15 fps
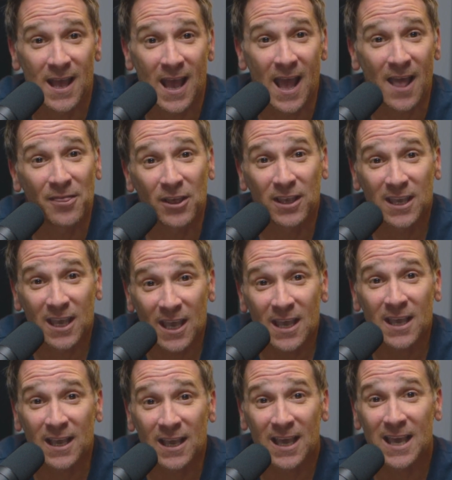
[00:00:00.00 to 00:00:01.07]
And the
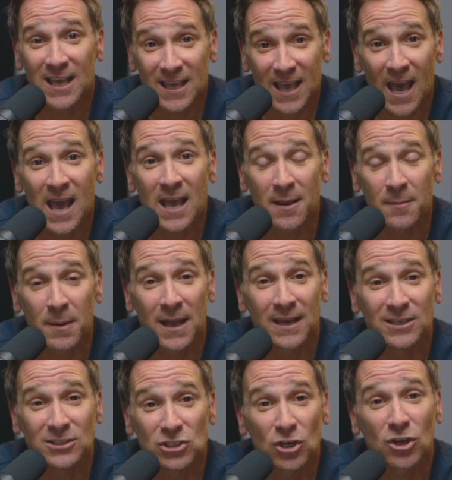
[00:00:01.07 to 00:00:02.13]
king, he came and
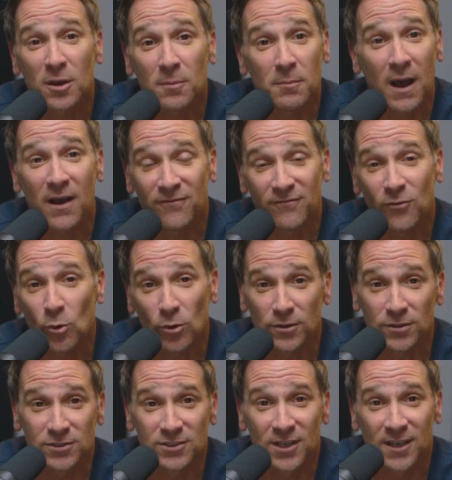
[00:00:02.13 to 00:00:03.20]
he took it by
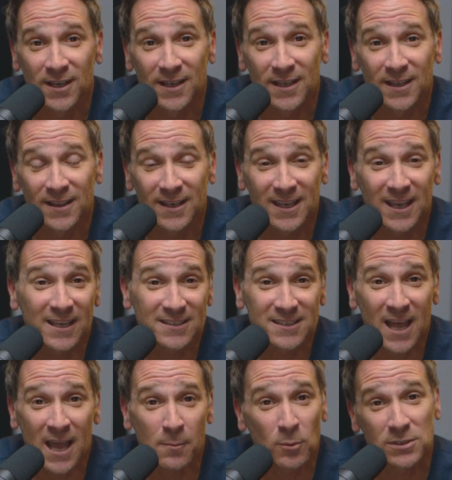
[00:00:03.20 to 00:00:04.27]
force. The king's
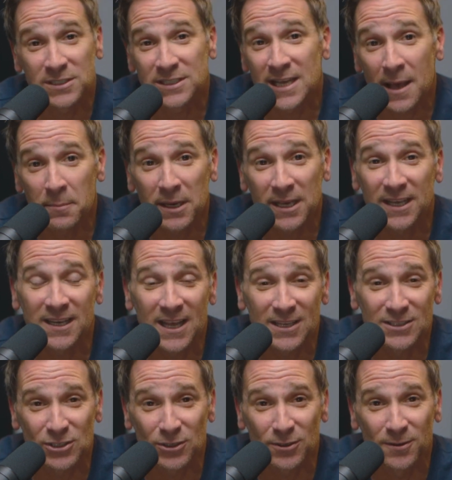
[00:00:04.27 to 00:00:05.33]
name was
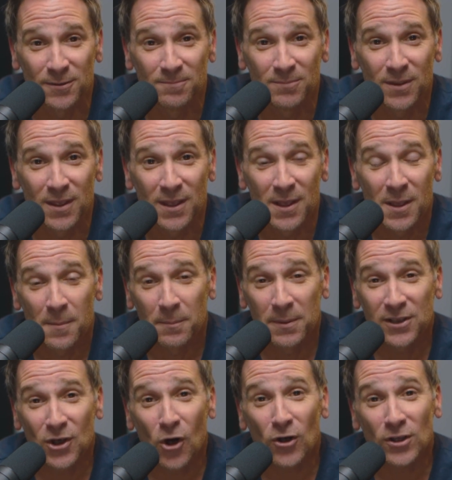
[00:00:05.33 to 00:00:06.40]
Nebuchadnezzar.
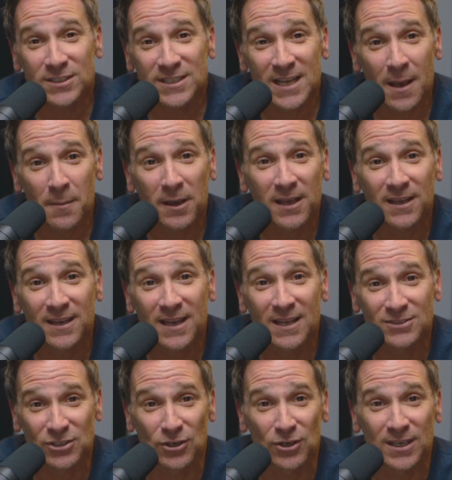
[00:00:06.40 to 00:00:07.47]
Because
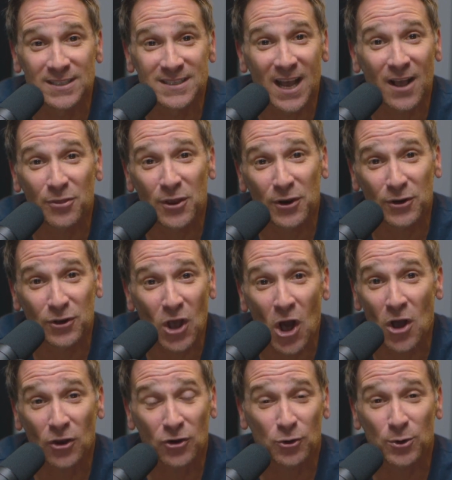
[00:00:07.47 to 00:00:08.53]
Nebuchadnezzar is out there
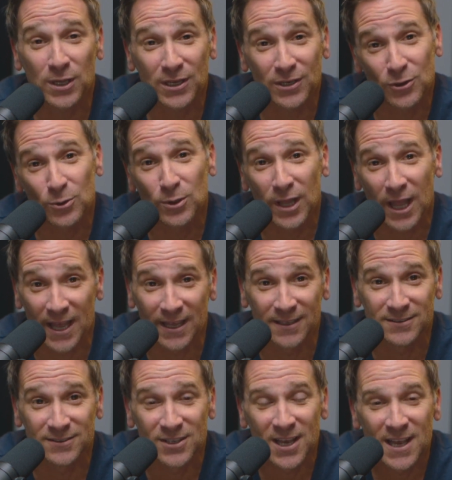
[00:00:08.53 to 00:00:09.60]
conquering new
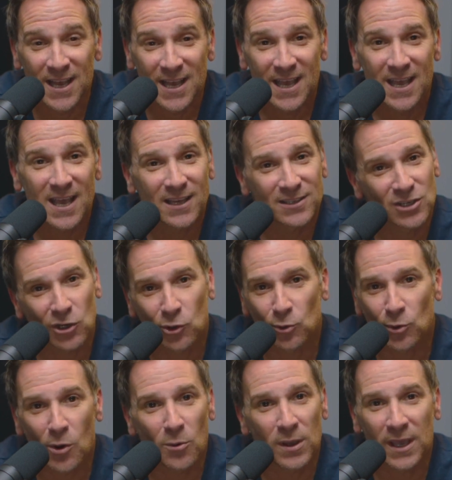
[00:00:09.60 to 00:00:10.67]
lands, he has a
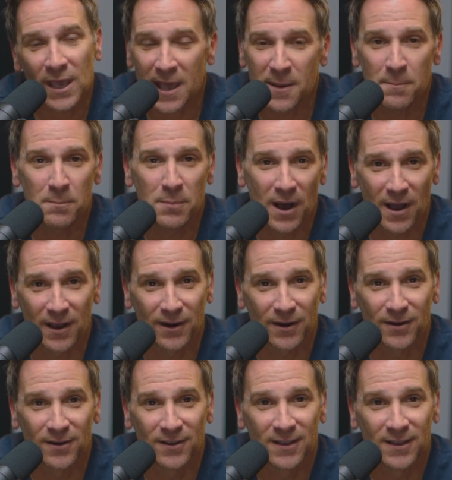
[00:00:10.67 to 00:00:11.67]
growing empire.